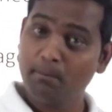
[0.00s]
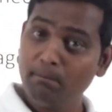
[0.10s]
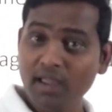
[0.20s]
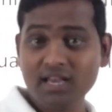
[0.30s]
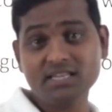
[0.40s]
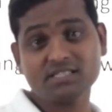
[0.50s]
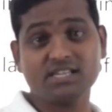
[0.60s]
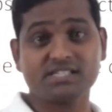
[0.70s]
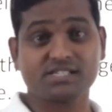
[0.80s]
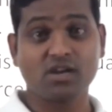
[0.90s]
many
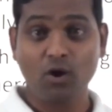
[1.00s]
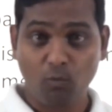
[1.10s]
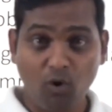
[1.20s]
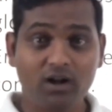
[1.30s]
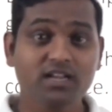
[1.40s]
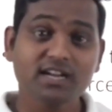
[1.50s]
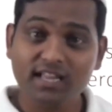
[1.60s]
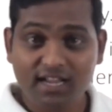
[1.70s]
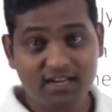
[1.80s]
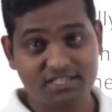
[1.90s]
states wanted
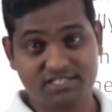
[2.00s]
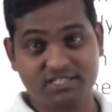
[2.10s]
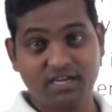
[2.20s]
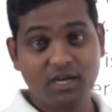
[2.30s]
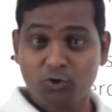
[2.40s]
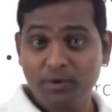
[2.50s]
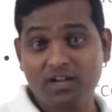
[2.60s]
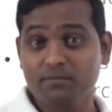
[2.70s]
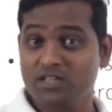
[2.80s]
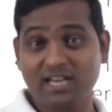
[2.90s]
English to
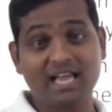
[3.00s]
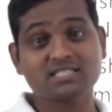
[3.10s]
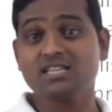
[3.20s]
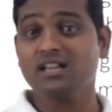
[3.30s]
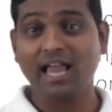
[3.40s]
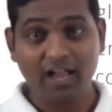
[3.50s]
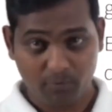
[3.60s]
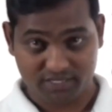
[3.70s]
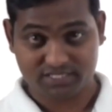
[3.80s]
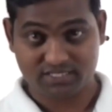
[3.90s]
become the national
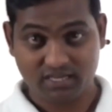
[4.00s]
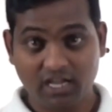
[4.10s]
language.